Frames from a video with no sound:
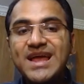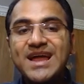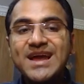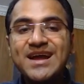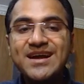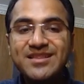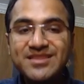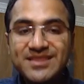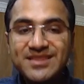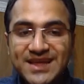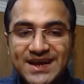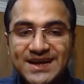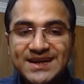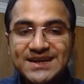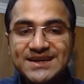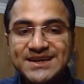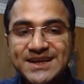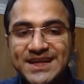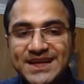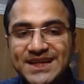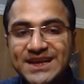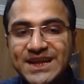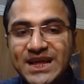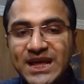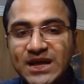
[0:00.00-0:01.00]
and then
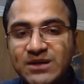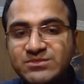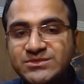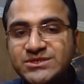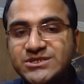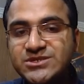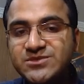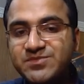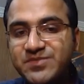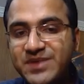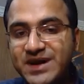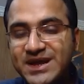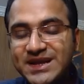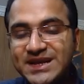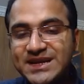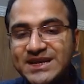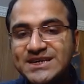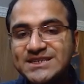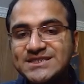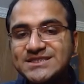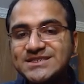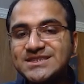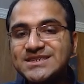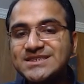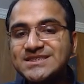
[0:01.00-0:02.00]
10 mg per
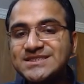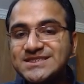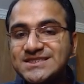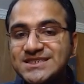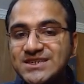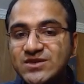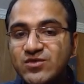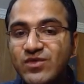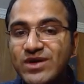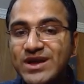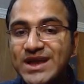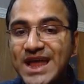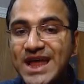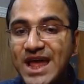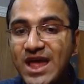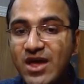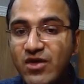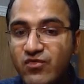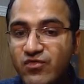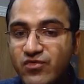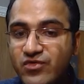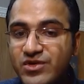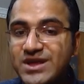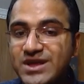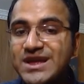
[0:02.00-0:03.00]
kg is given
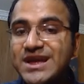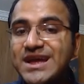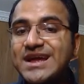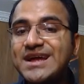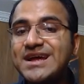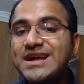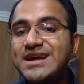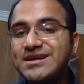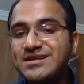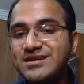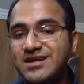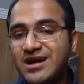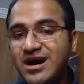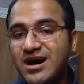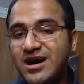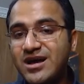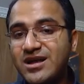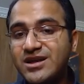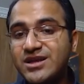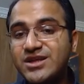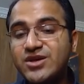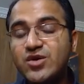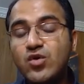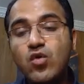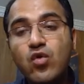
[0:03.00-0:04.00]
every 8
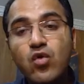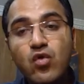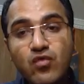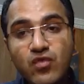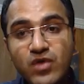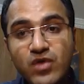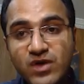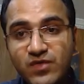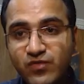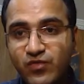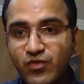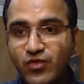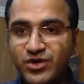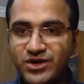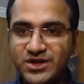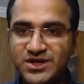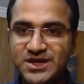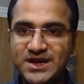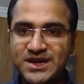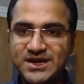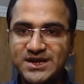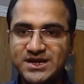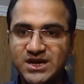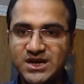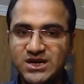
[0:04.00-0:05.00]
hourly over
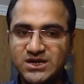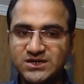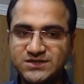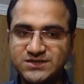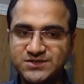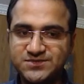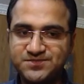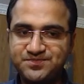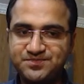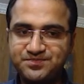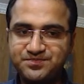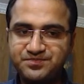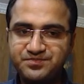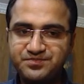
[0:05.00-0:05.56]
48 hours.